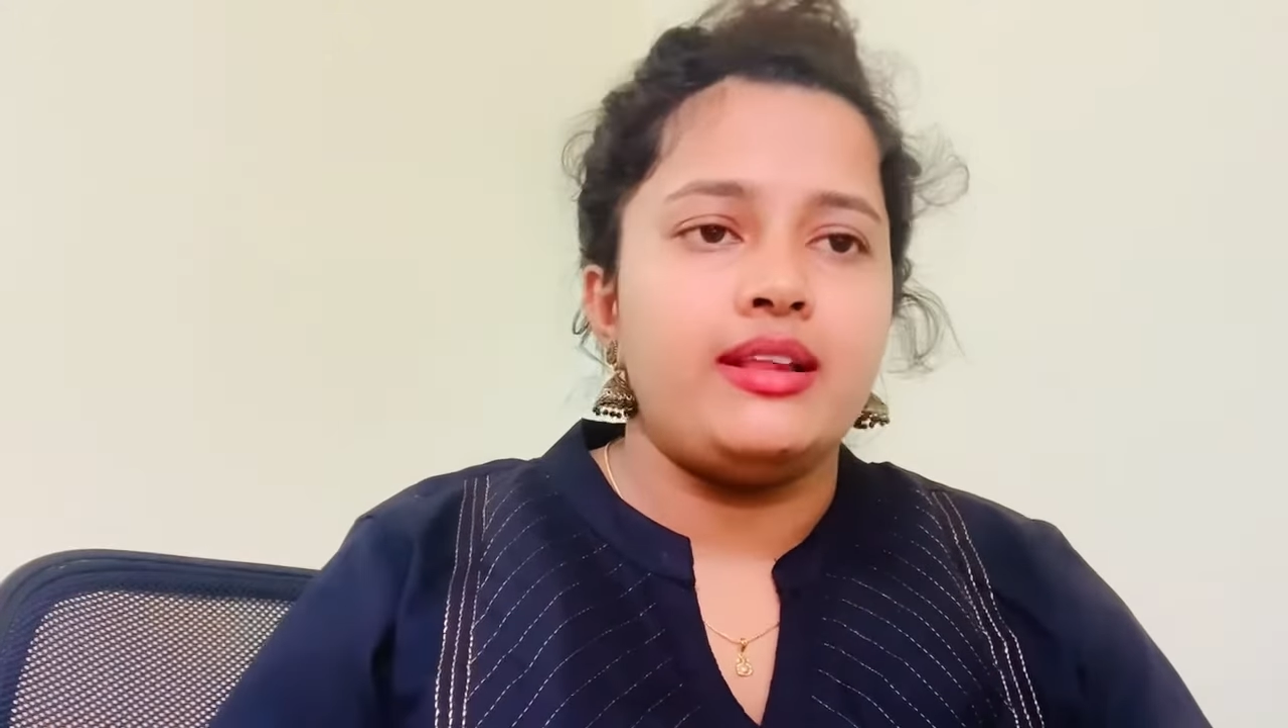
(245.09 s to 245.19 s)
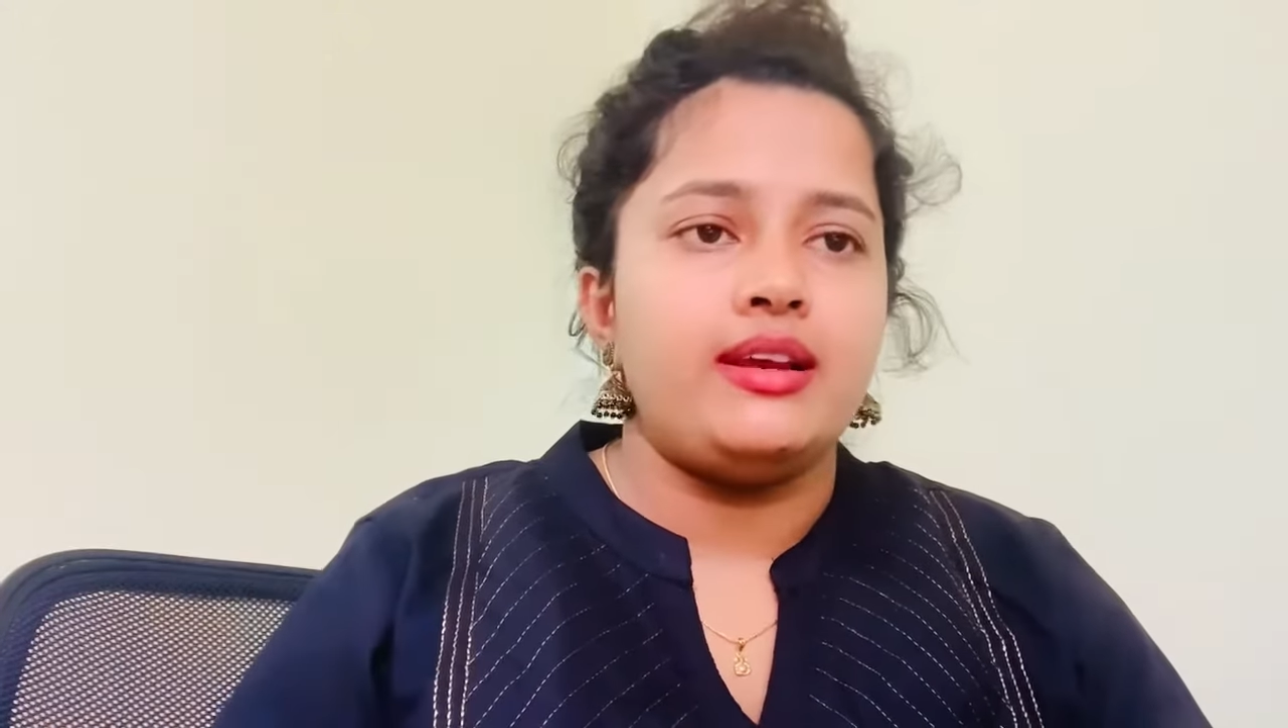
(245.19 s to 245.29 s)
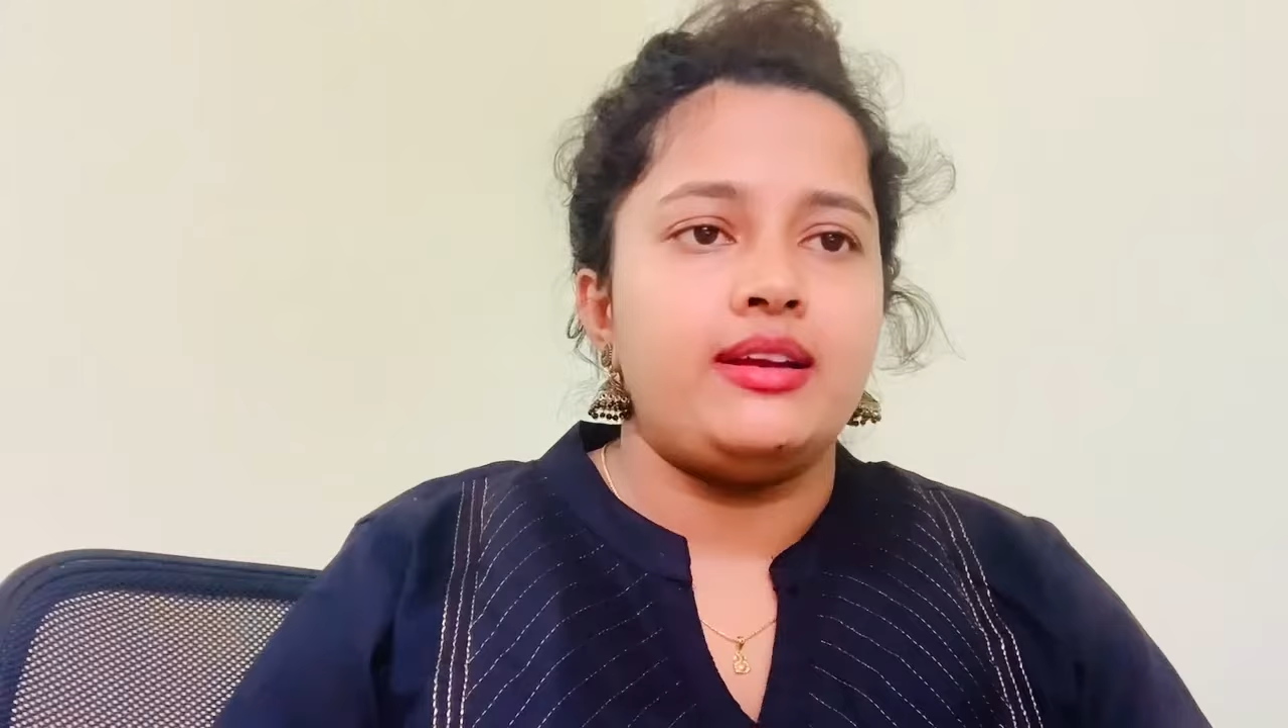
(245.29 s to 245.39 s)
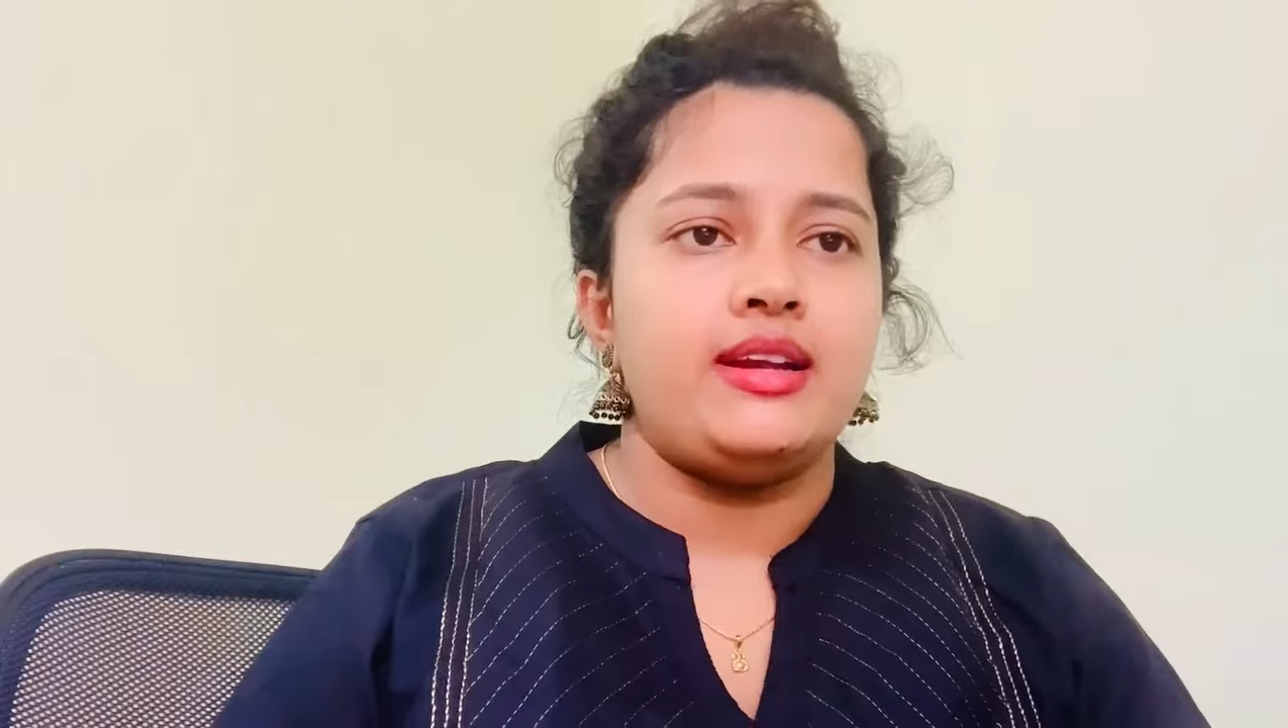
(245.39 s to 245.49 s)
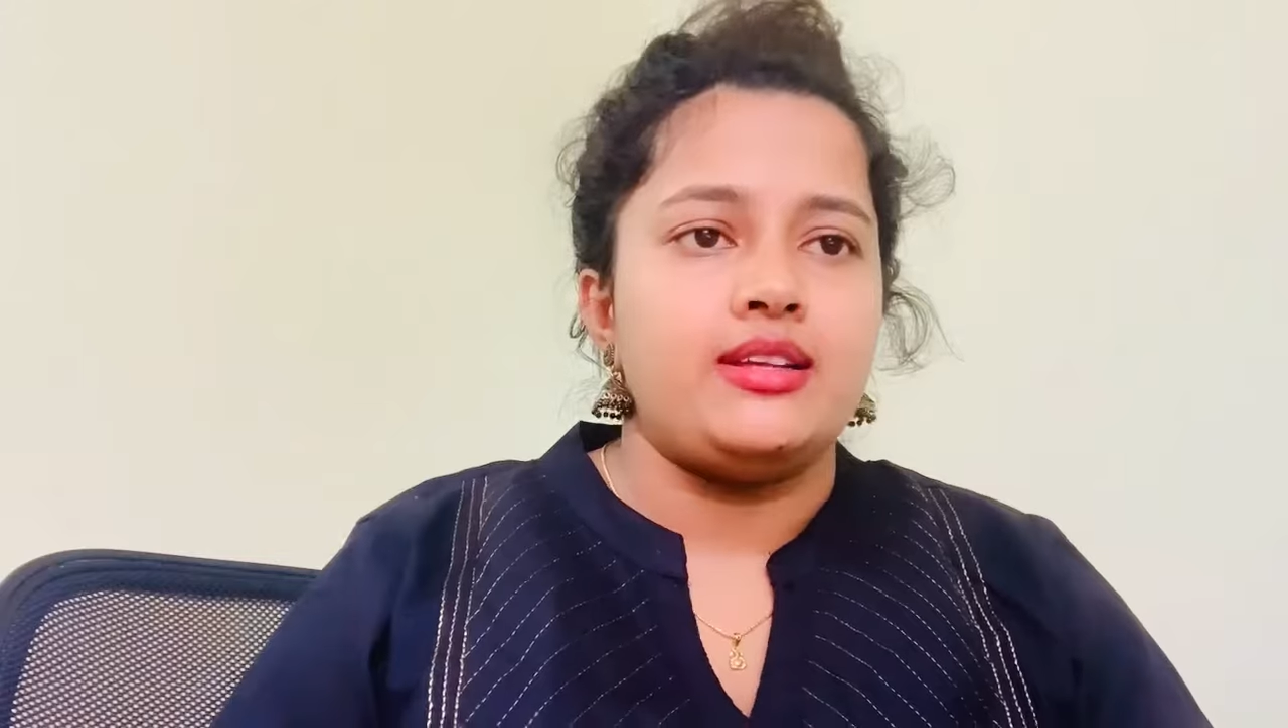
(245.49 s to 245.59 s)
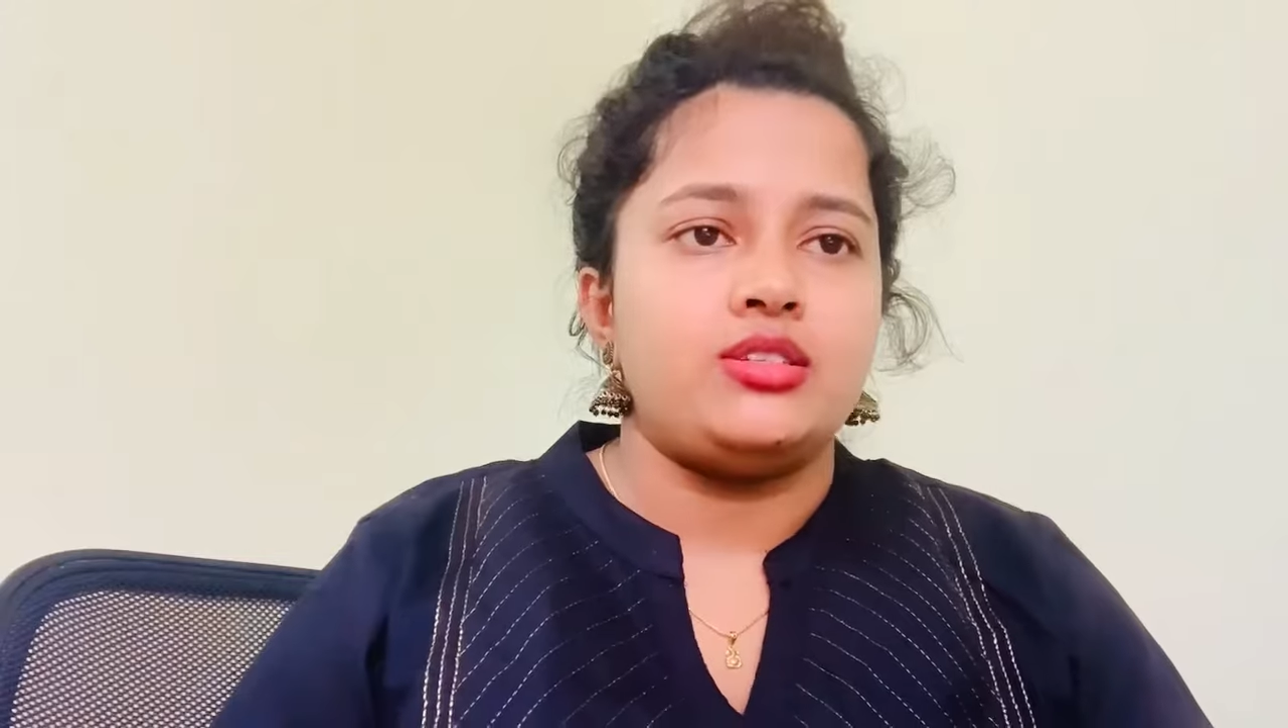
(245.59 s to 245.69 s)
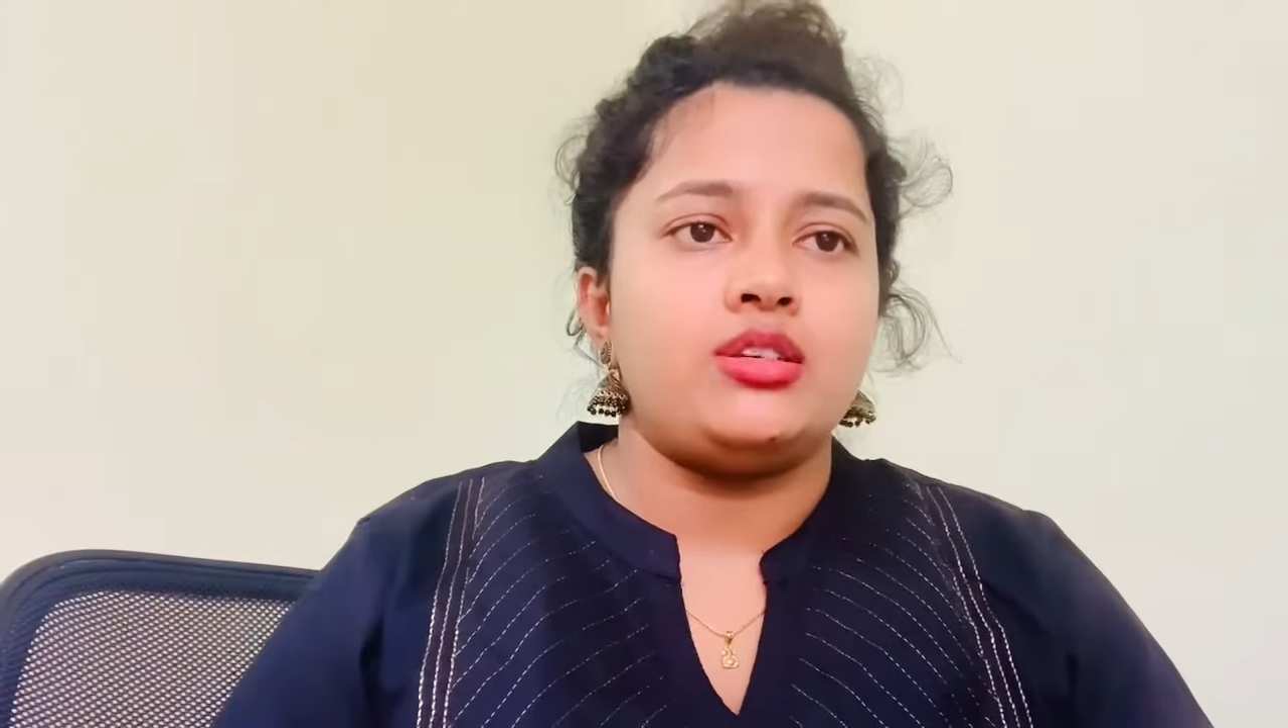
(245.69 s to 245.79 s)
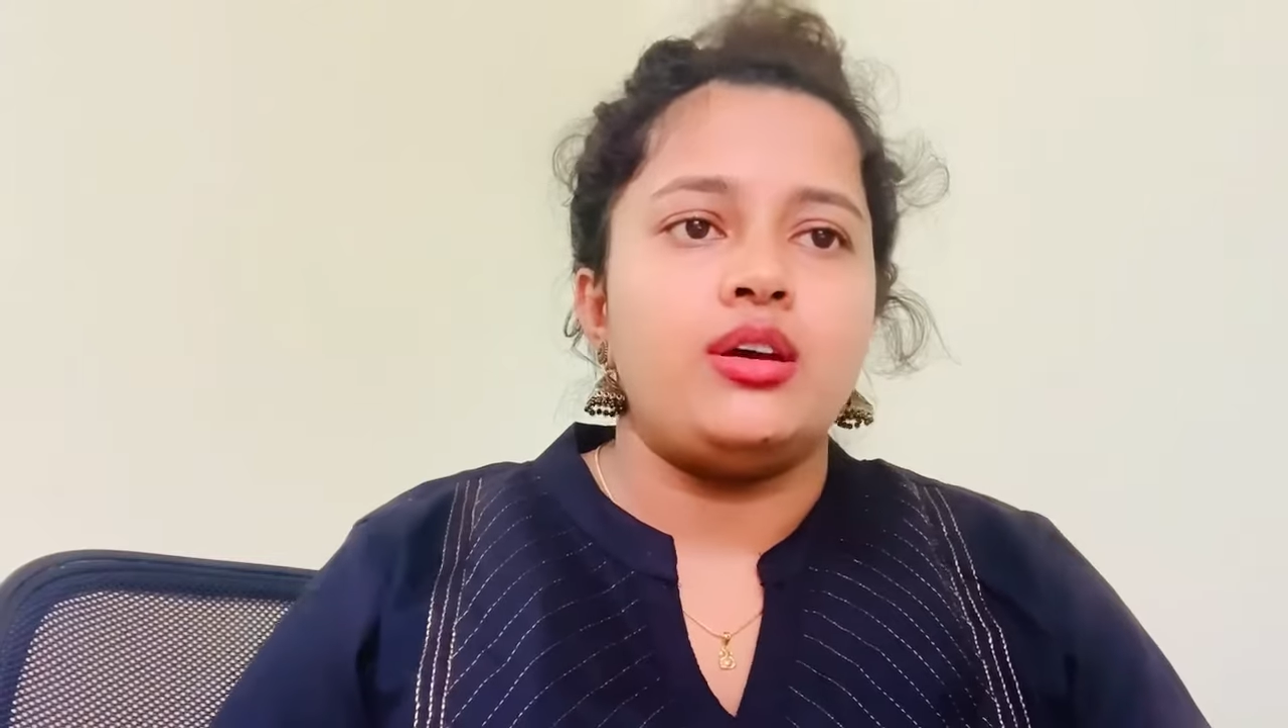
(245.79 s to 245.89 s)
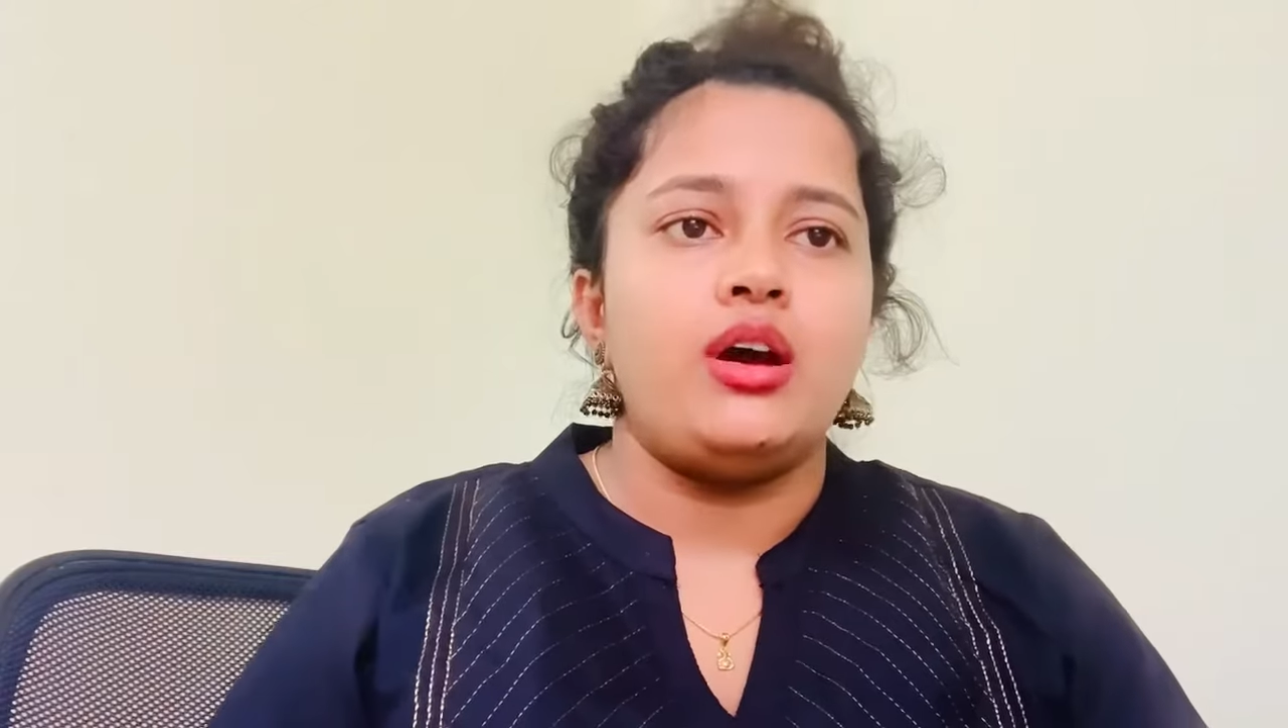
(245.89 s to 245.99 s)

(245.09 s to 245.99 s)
that list.